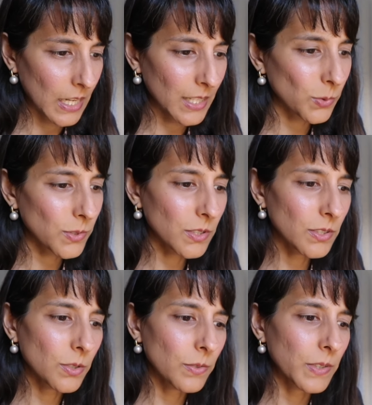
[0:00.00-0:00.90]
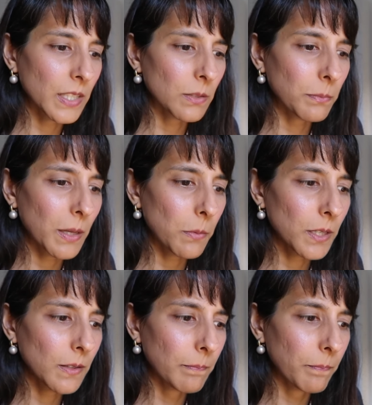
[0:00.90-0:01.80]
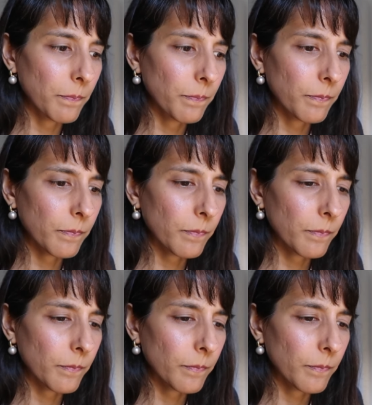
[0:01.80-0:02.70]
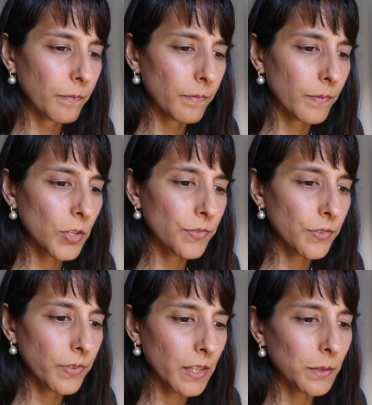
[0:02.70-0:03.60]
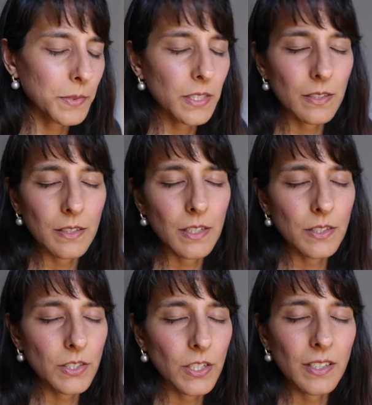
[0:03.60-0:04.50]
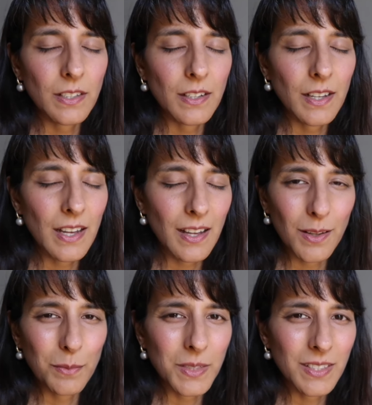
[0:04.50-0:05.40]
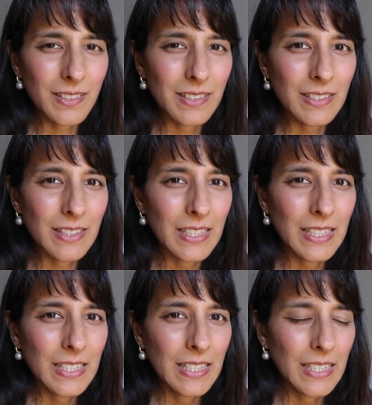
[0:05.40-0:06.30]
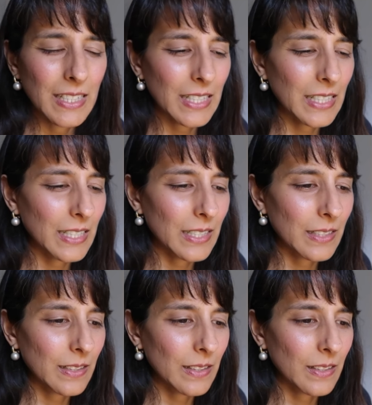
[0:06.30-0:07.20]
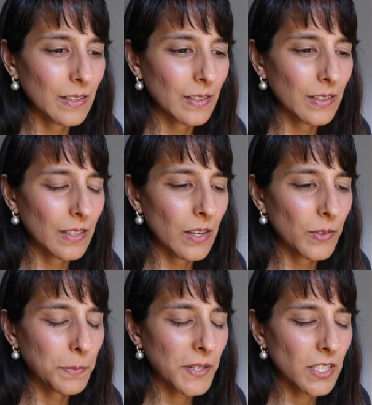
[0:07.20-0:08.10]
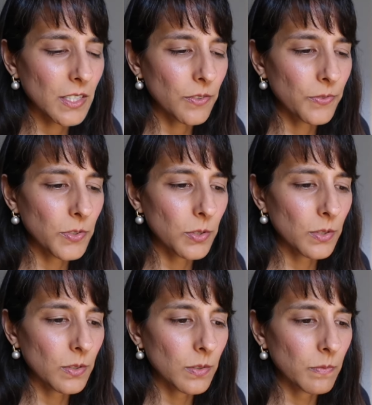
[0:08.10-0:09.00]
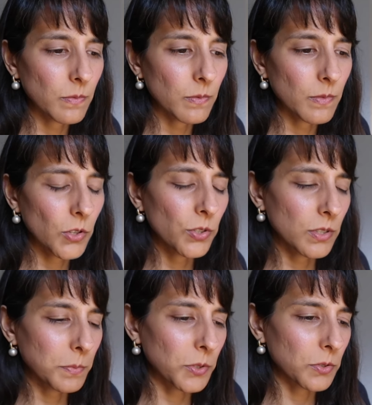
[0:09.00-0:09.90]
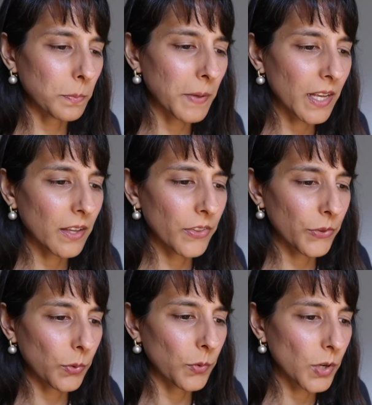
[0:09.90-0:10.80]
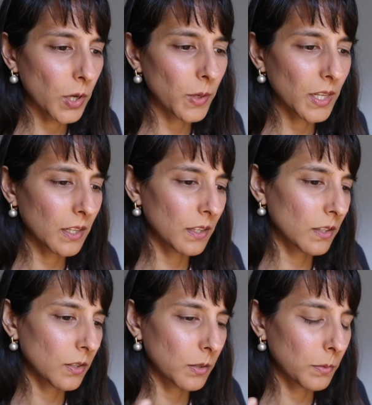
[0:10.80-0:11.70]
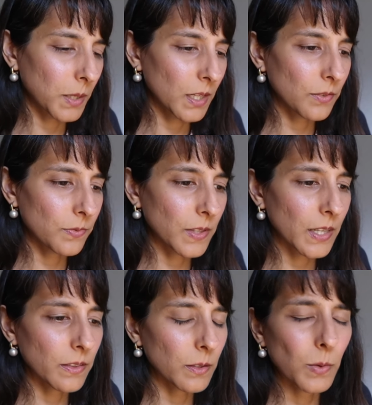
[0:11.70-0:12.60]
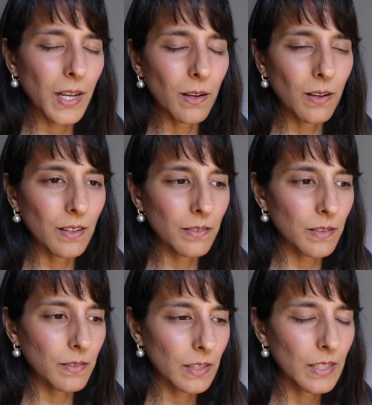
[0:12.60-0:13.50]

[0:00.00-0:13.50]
And also to reflect on maybe you've developed a certain calmness, uh, you know, especially if you're on your spiritual path, you're growing, you might have found that, wow, that